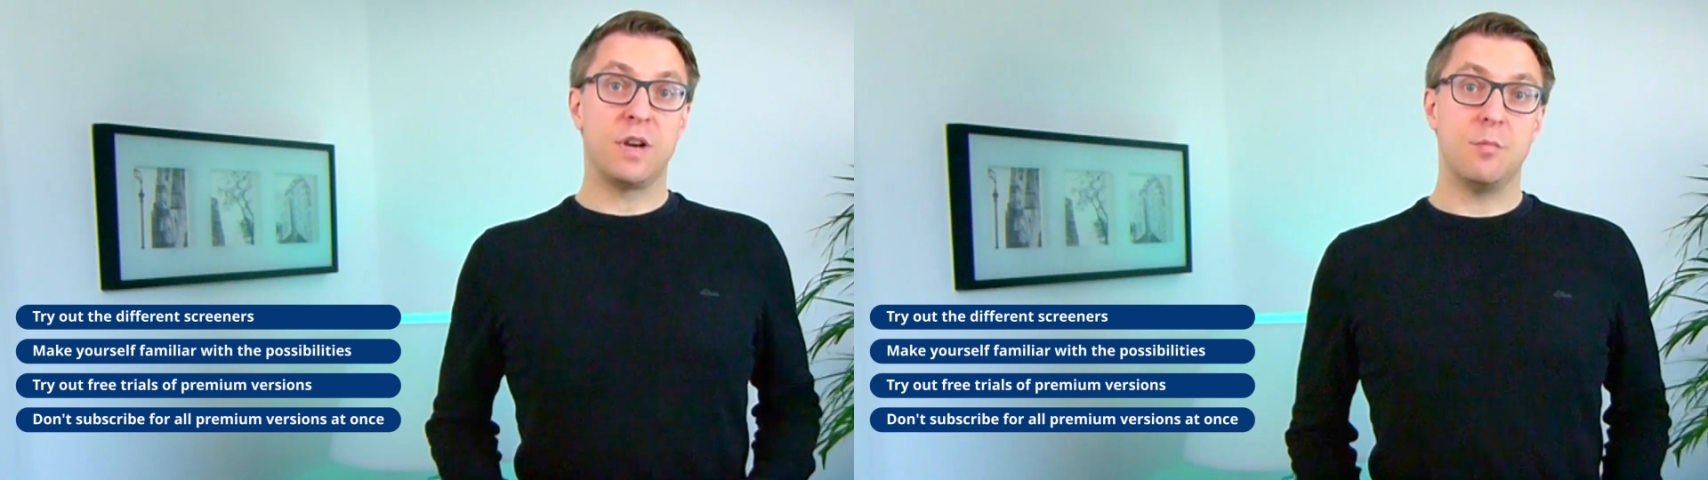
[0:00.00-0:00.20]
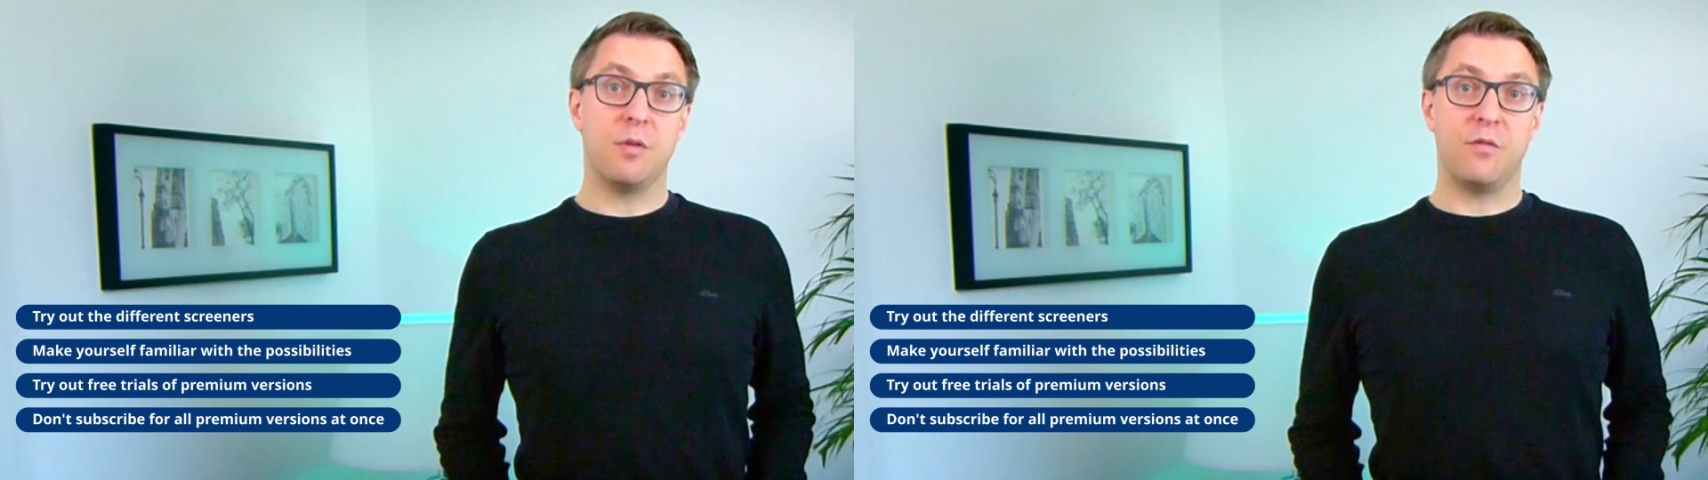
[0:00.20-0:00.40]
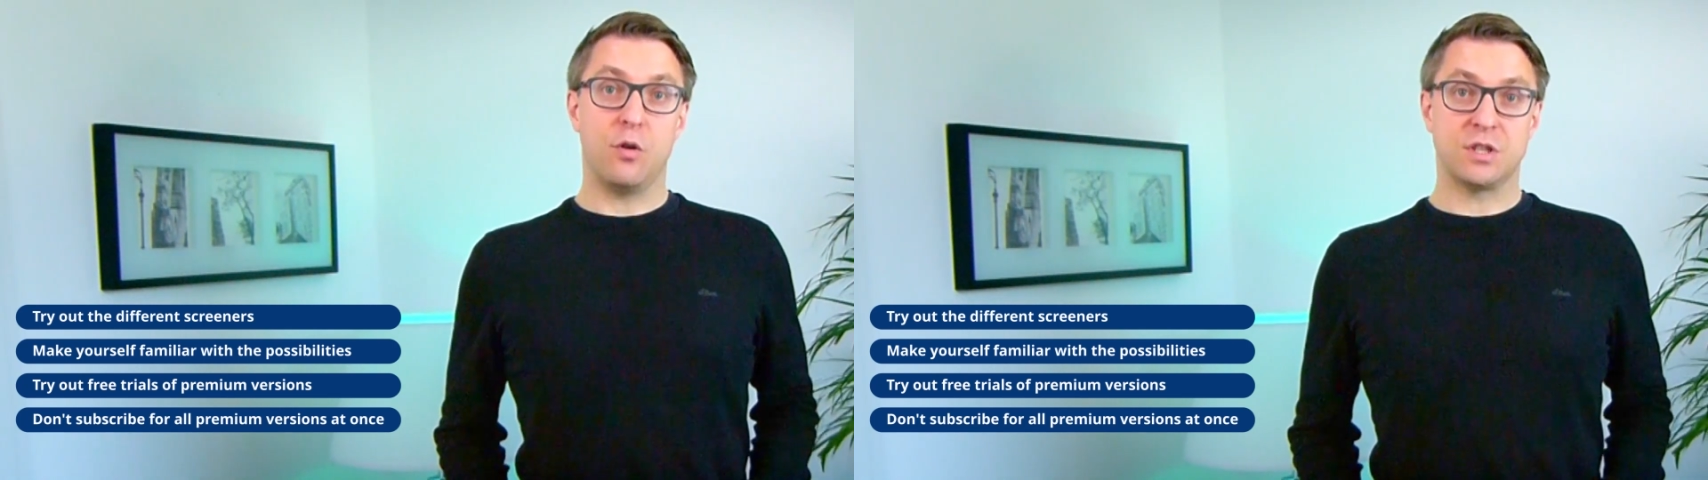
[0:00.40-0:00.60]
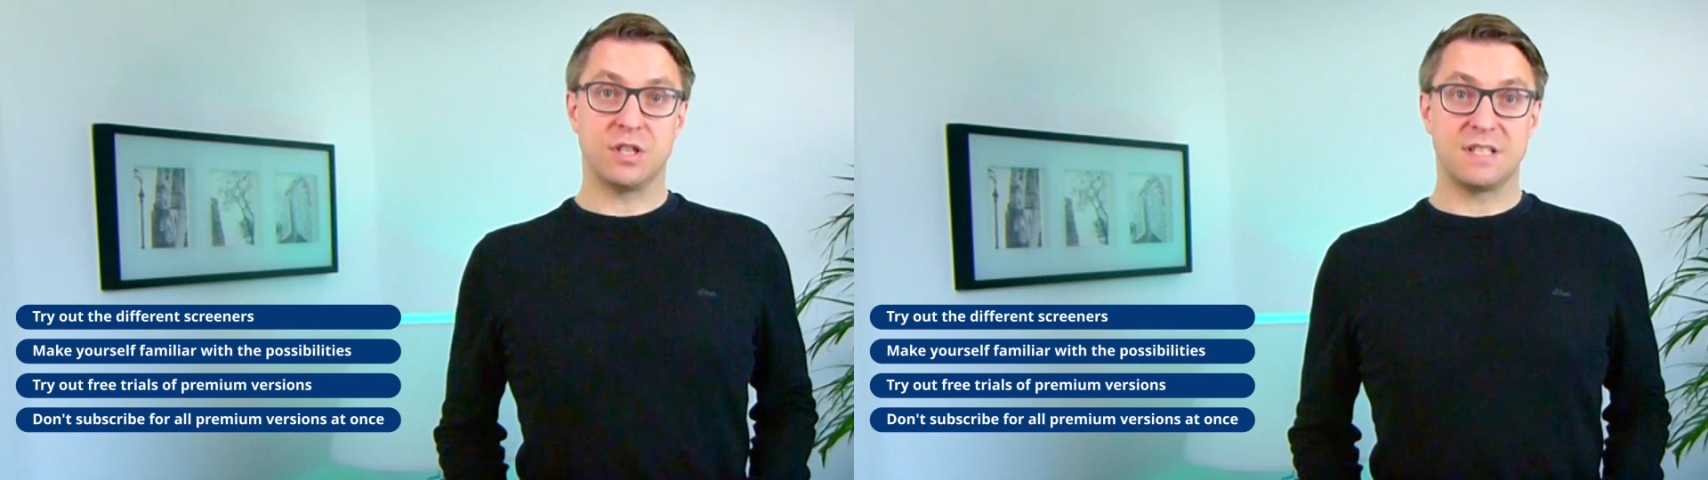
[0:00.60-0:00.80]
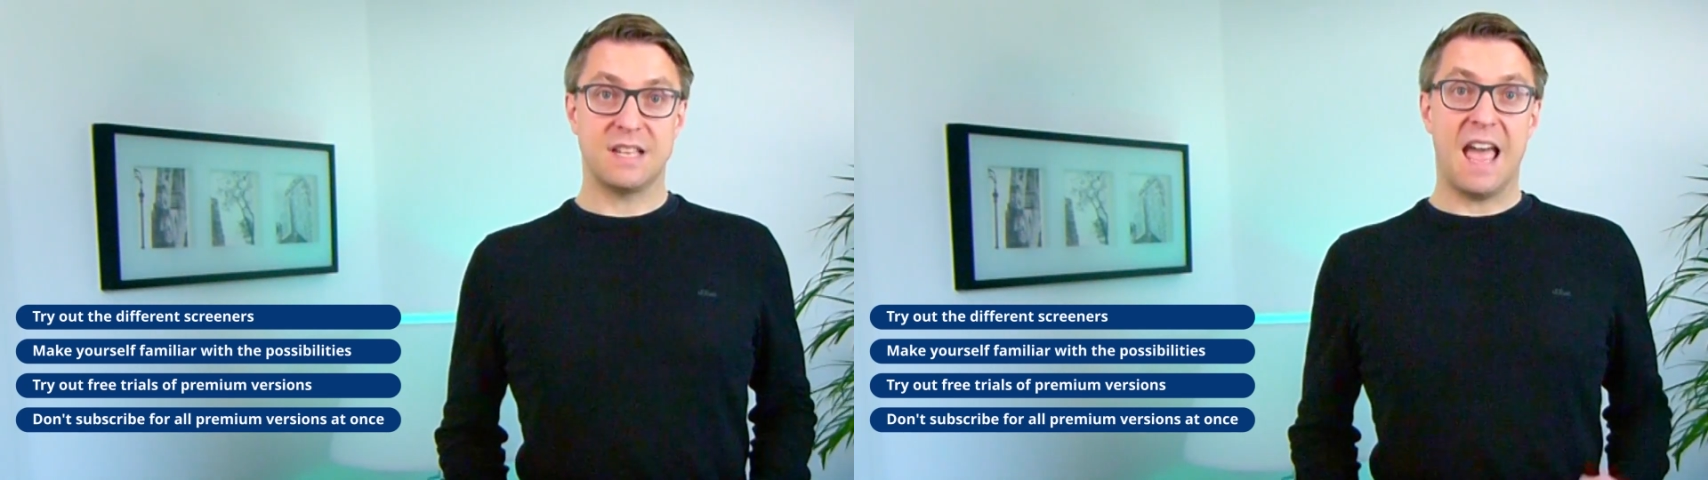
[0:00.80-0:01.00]
premium
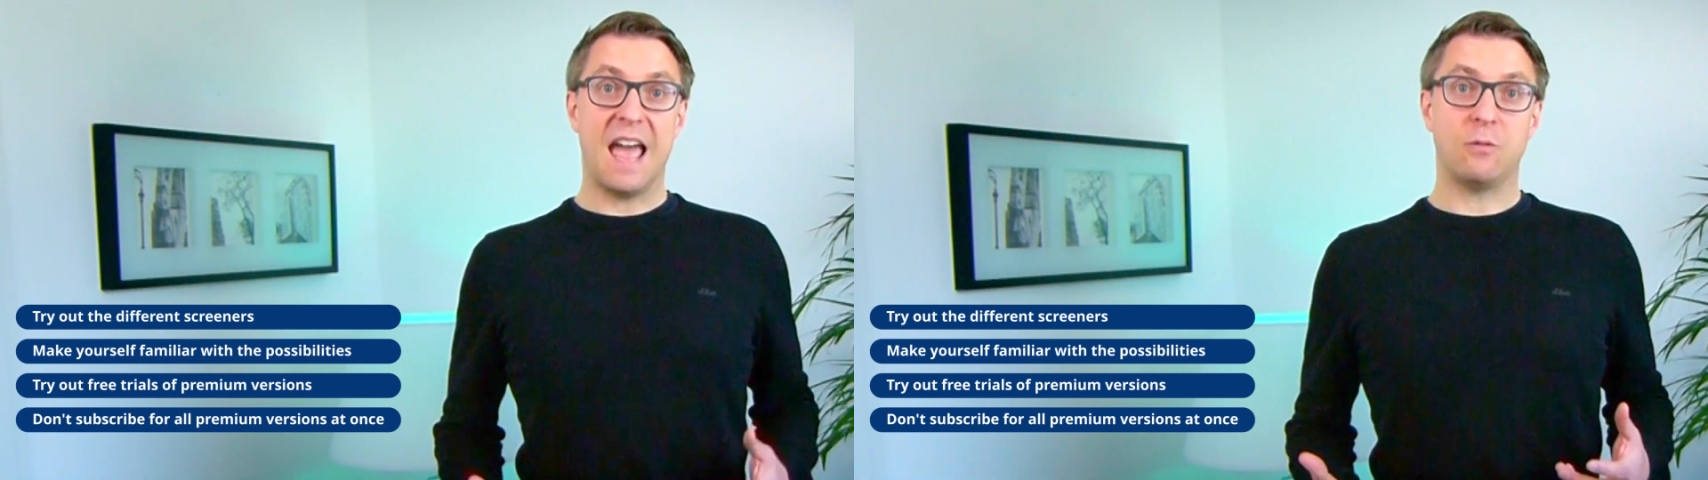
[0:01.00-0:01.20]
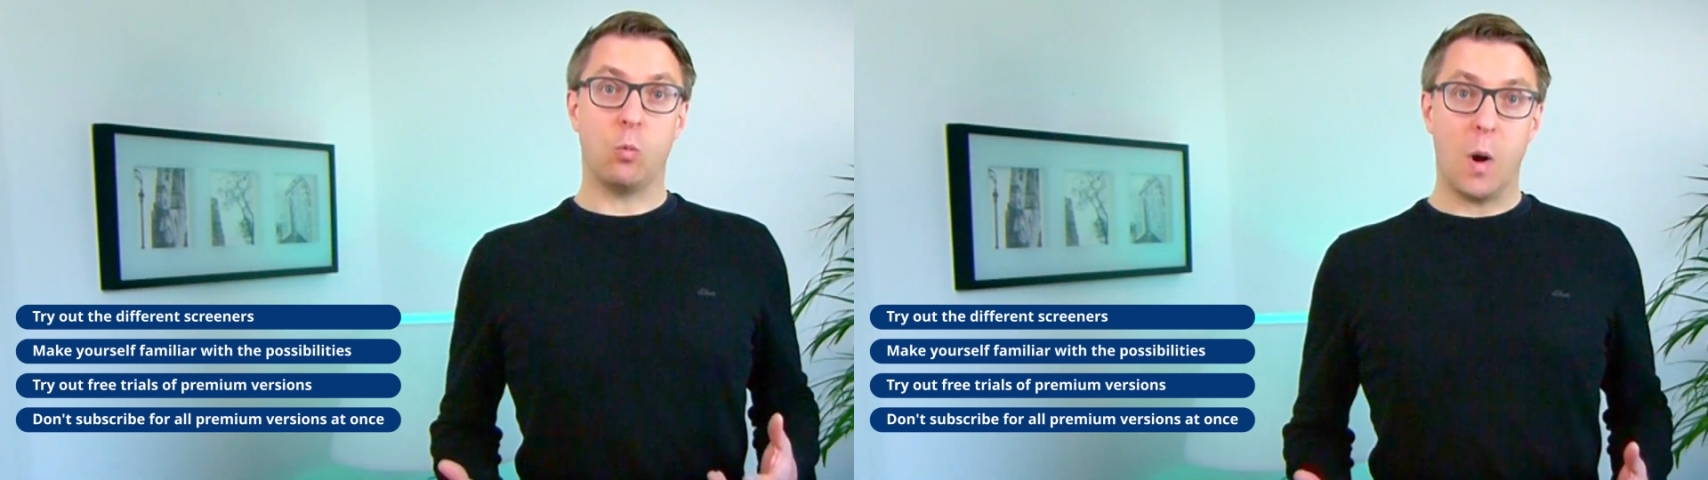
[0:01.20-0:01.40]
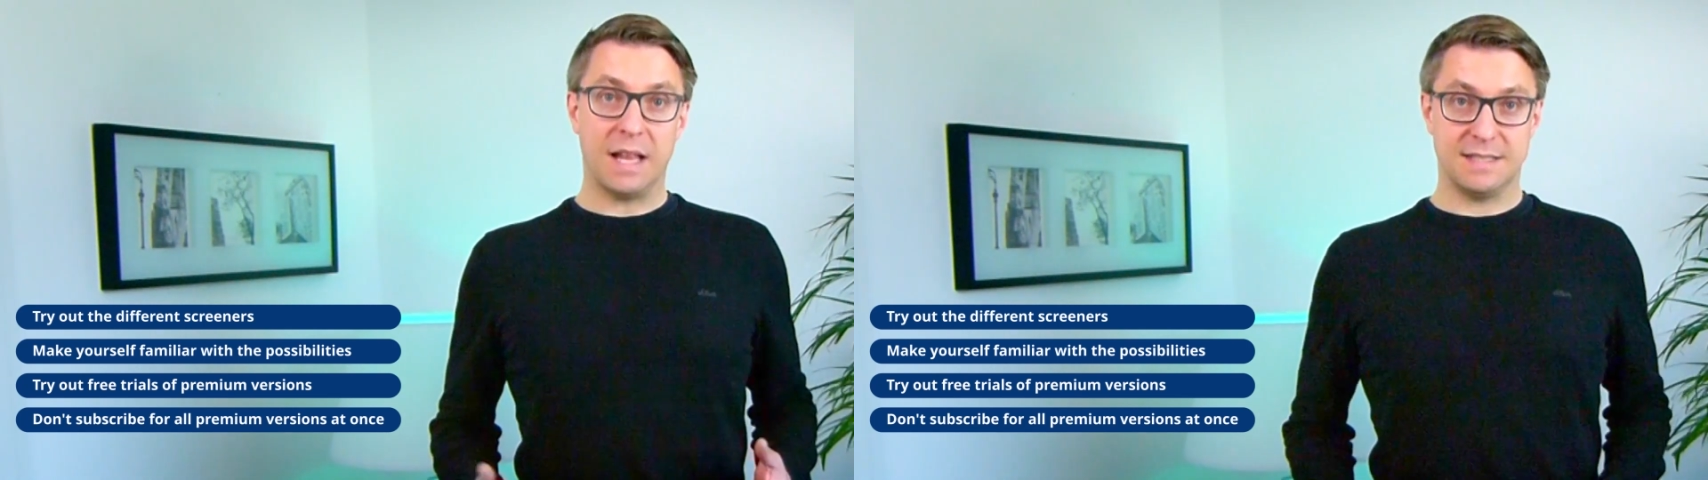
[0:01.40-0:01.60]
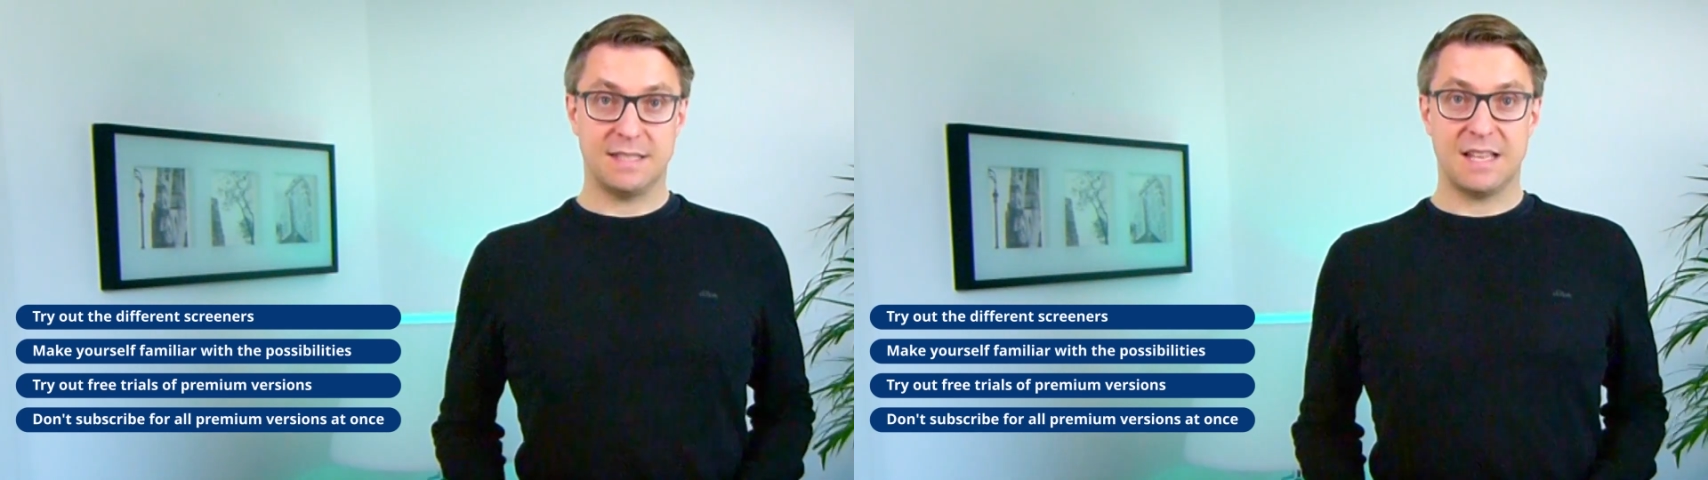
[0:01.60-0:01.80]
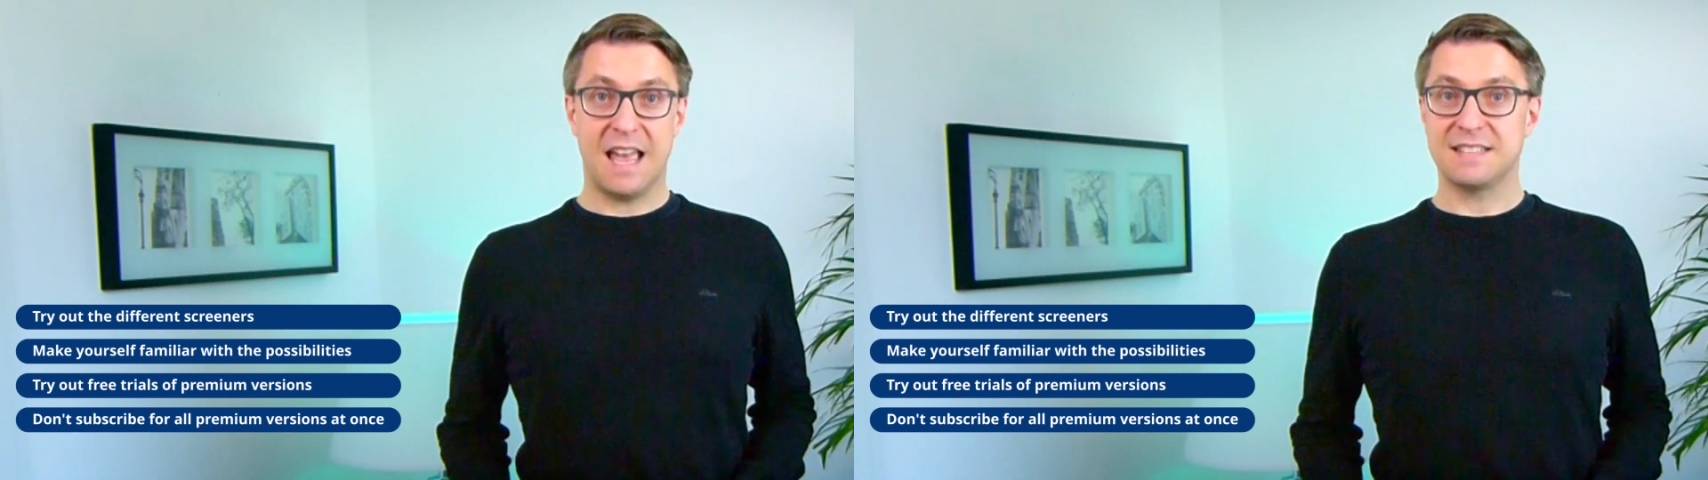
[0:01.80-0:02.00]
versions at once,